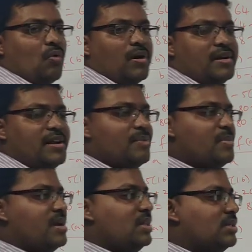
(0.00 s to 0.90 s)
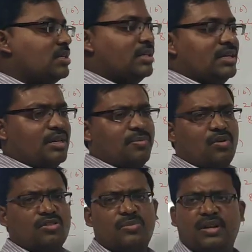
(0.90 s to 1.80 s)
49 means, that is
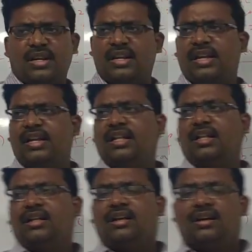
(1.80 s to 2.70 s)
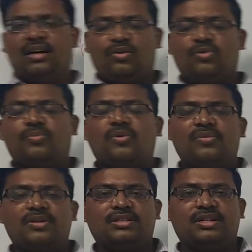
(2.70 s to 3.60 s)
approximately, root
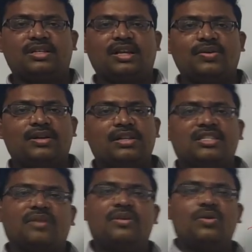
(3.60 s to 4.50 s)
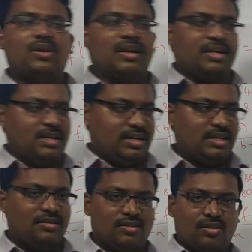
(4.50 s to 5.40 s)
49, that is accurately 7, you will get it,
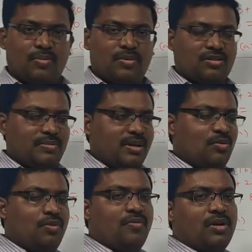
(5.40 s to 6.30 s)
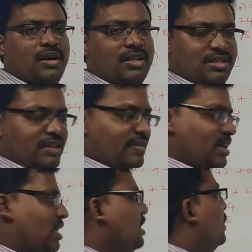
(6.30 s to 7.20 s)
not approximate, root 49
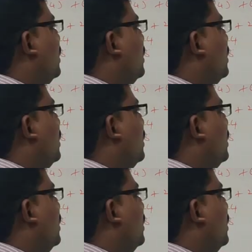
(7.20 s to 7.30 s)
7,